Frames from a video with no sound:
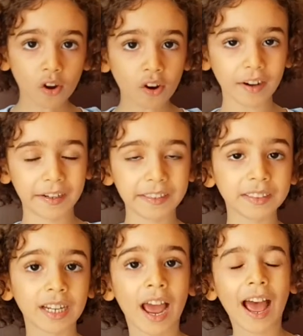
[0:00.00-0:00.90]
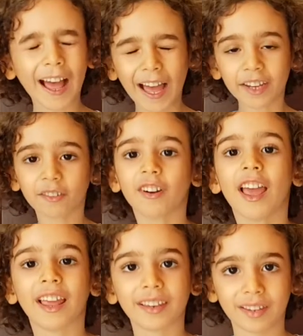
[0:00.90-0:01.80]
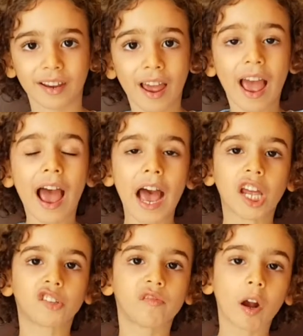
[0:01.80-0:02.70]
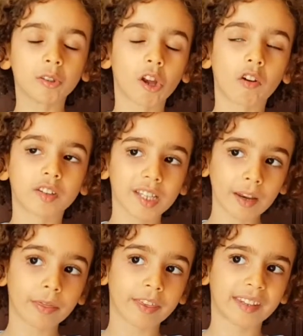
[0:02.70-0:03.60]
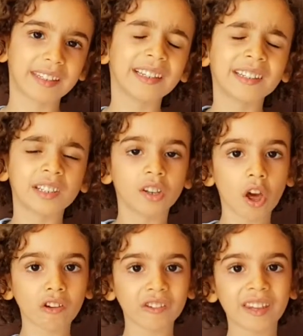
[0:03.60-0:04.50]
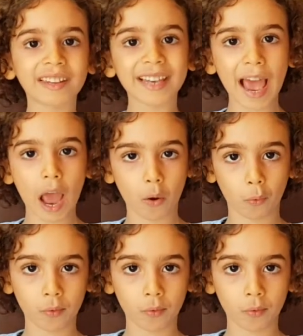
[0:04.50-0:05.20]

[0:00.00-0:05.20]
orange, and red as photosynthesis slows down.